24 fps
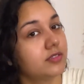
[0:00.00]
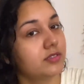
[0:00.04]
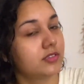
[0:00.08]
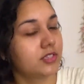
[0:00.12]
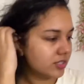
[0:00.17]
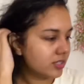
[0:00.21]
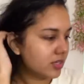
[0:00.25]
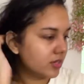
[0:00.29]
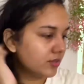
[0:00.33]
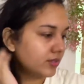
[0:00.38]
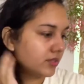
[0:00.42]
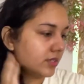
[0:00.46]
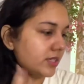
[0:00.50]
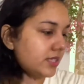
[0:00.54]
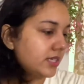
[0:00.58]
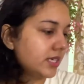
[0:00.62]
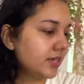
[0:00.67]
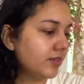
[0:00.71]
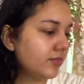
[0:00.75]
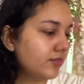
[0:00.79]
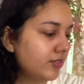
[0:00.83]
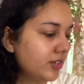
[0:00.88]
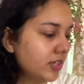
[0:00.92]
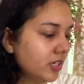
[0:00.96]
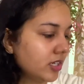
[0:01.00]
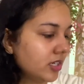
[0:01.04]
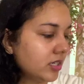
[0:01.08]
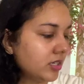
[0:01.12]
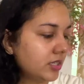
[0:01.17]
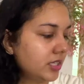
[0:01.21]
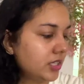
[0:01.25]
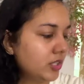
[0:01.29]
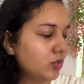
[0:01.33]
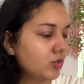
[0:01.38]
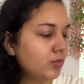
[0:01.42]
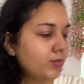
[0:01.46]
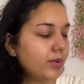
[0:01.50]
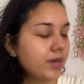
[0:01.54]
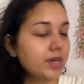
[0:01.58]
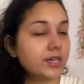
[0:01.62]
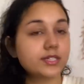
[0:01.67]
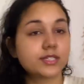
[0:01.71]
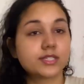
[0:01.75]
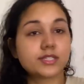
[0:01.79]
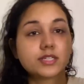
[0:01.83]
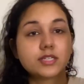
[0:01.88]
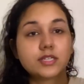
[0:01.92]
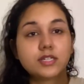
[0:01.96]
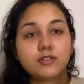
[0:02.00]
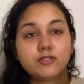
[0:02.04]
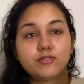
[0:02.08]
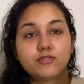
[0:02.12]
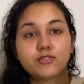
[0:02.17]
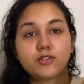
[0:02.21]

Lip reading: Just received a new parcel